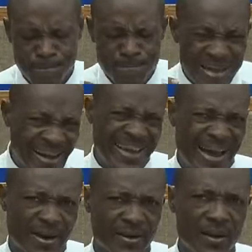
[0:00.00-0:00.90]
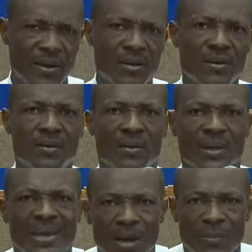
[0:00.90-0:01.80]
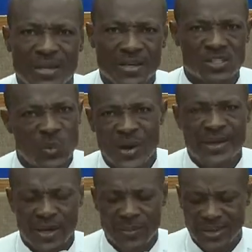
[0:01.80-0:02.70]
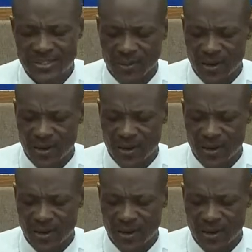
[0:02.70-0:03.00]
million square kilometers.